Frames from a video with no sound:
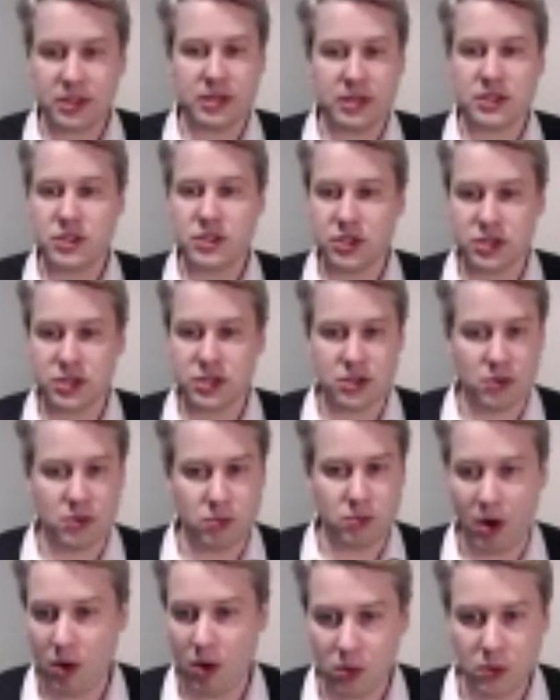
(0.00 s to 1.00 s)
It is just a
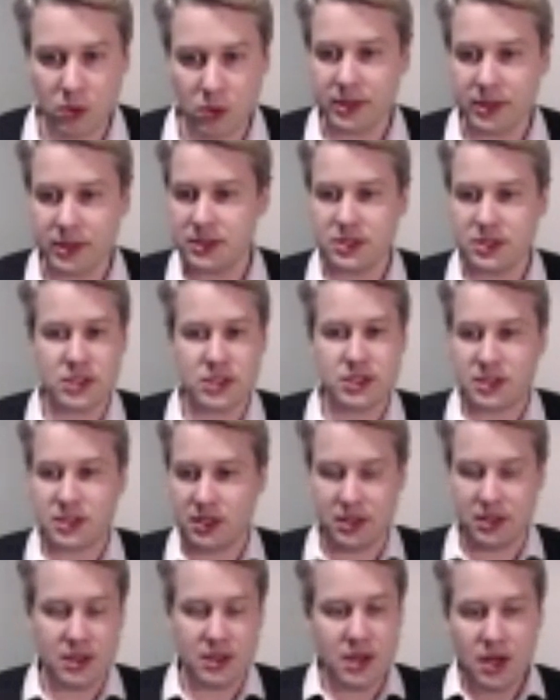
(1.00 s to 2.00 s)
role. It is just
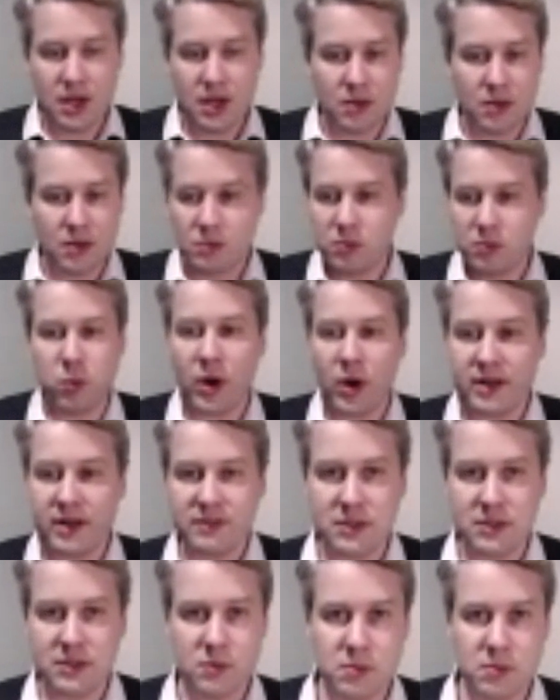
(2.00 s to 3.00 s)
a, whatever
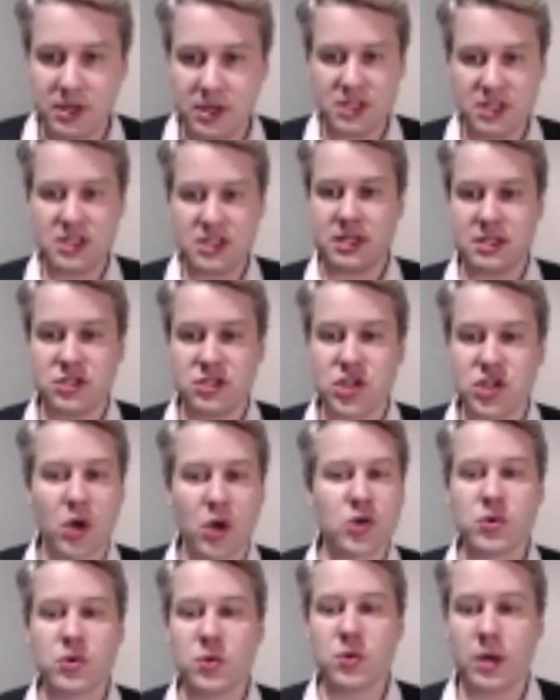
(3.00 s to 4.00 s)
you, you did,
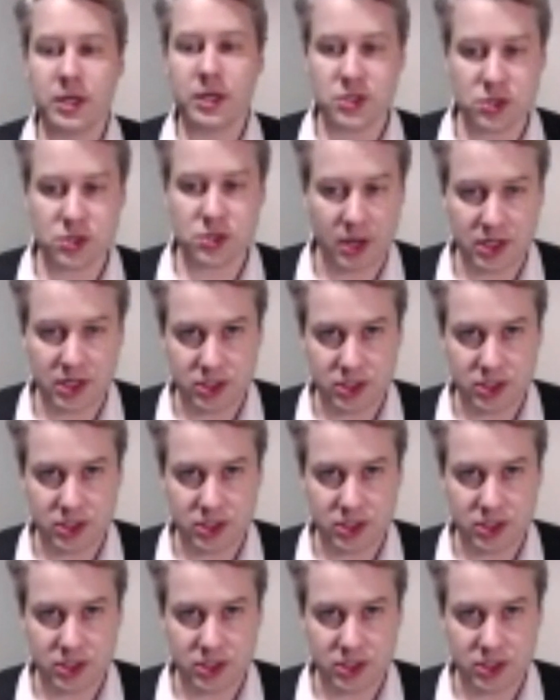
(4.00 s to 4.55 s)
social construction.